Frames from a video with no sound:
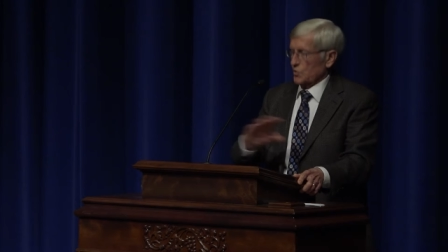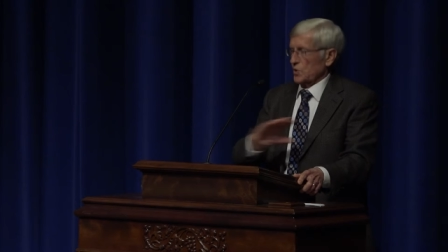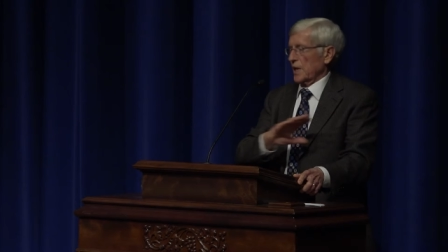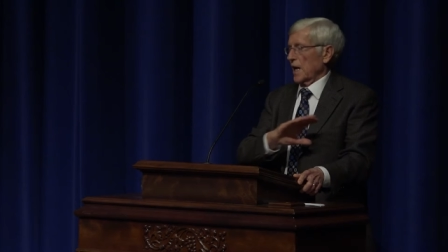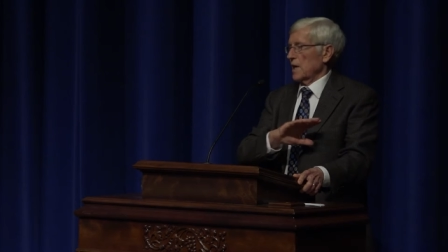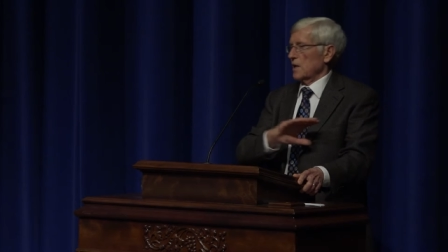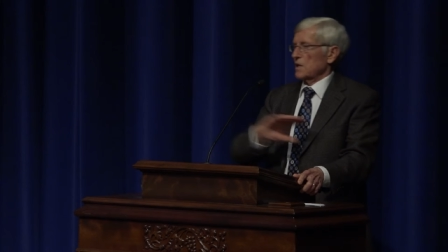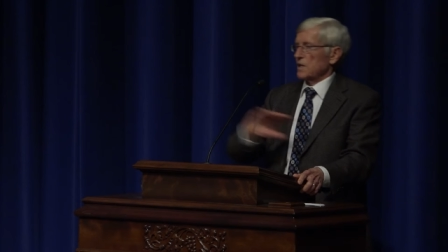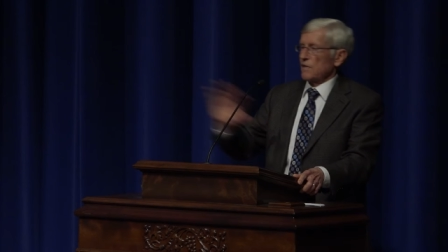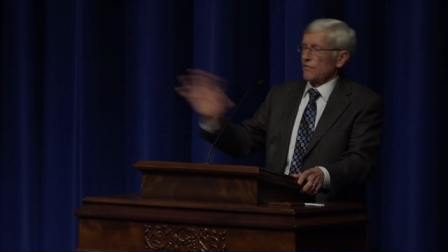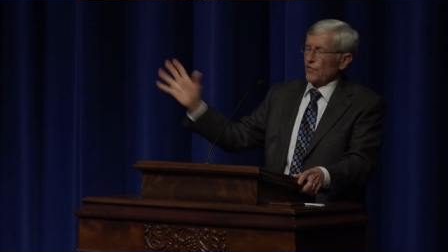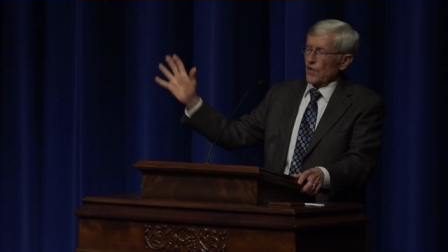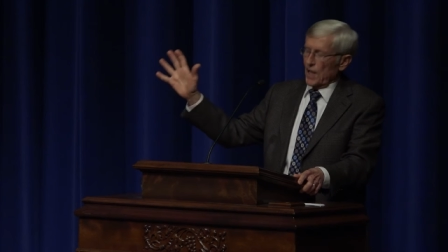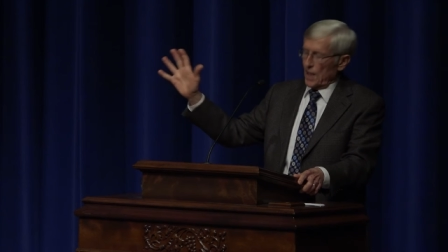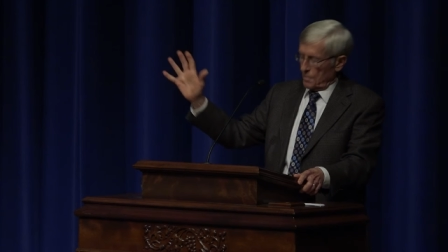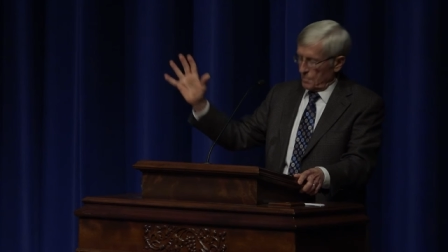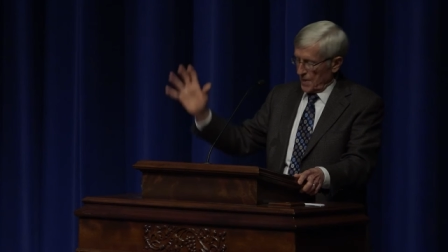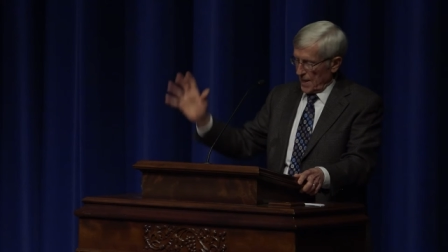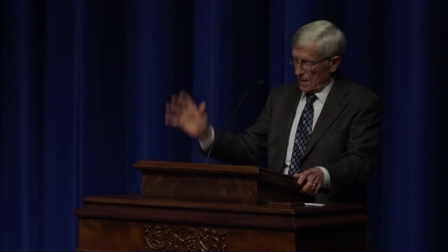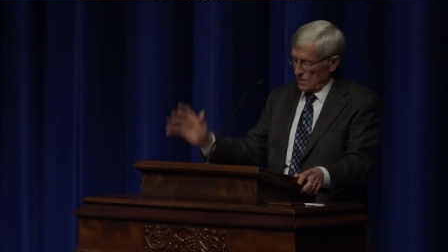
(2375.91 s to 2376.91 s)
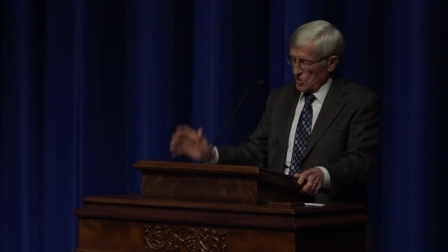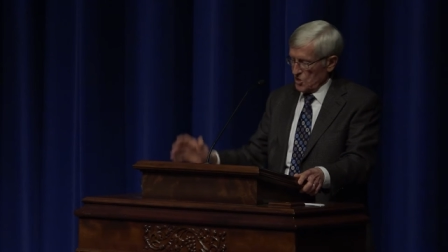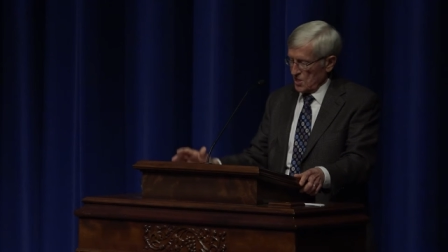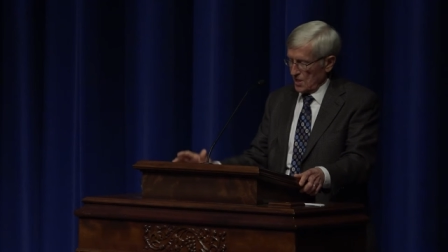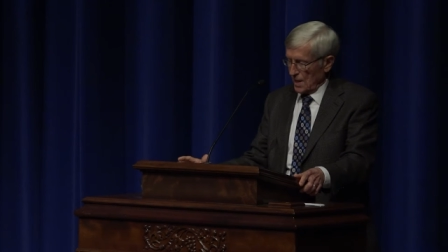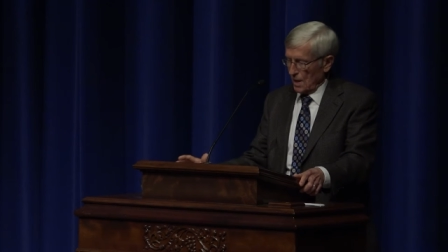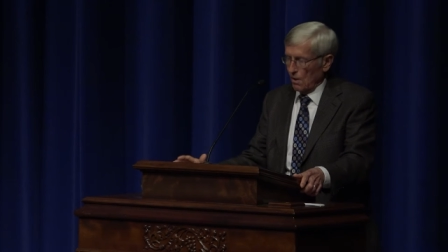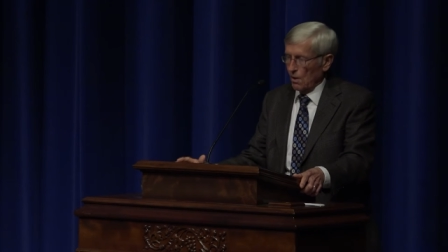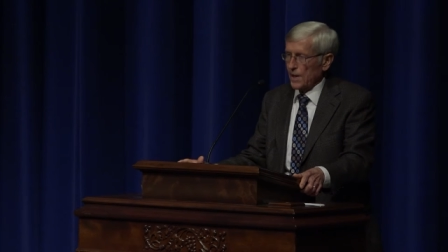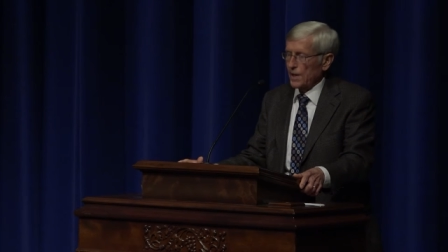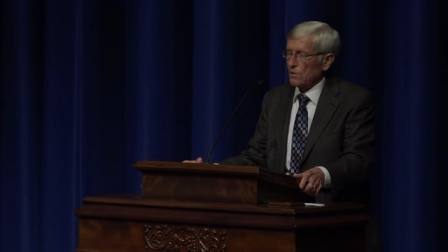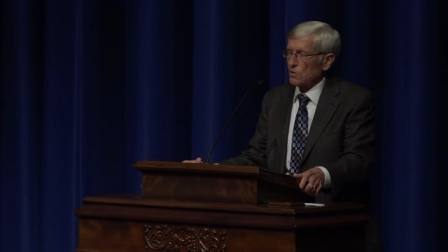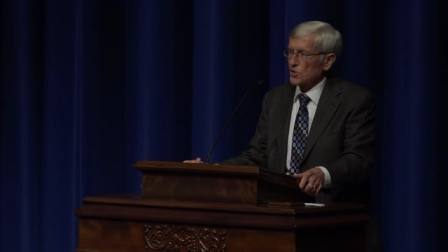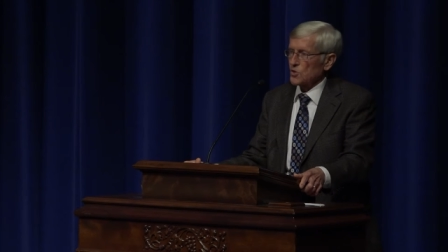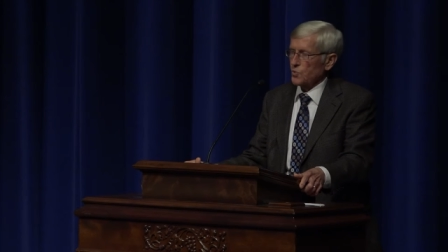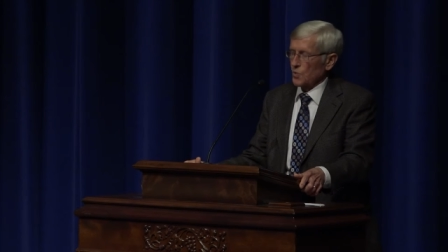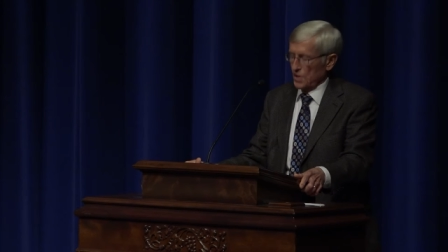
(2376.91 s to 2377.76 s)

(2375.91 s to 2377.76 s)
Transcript: kind of developed out scenarios,